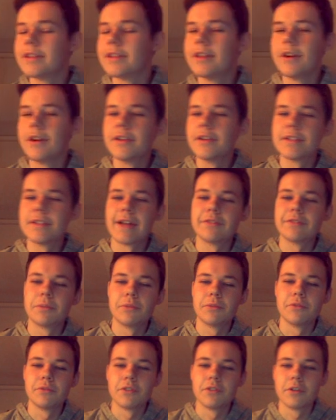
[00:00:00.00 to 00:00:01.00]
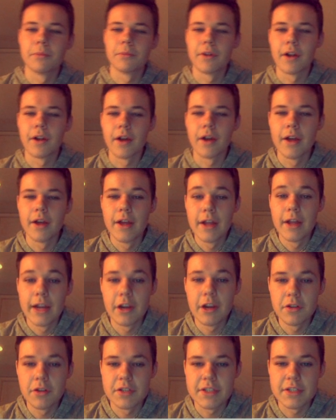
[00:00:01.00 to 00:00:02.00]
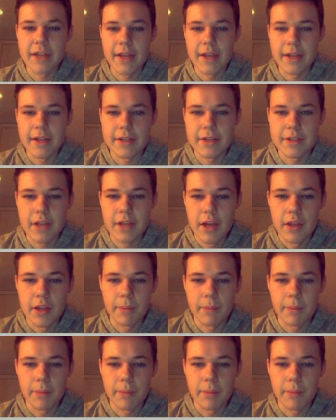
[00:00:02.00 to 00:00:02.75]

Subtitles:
know, it doesn't have to be real. But here are the standings.